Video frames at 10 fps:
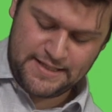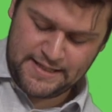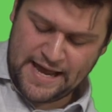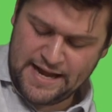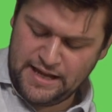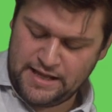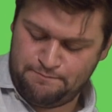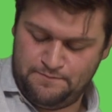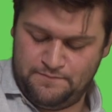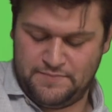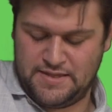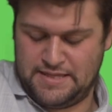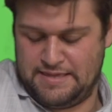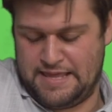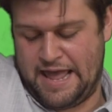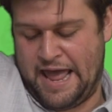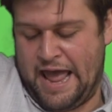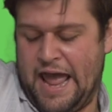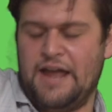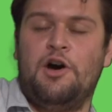getting a
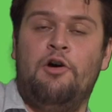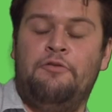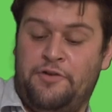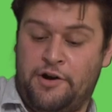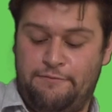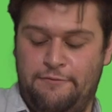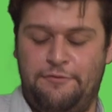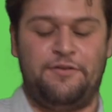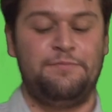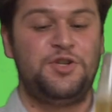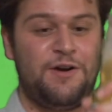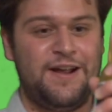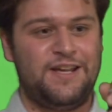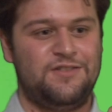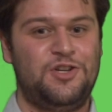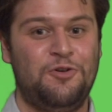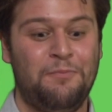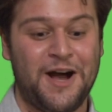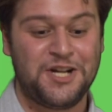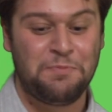hangover from drinking too
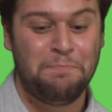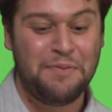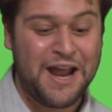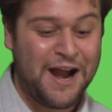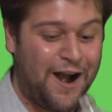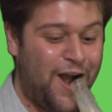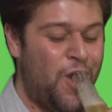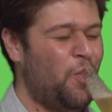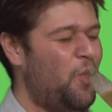much beer.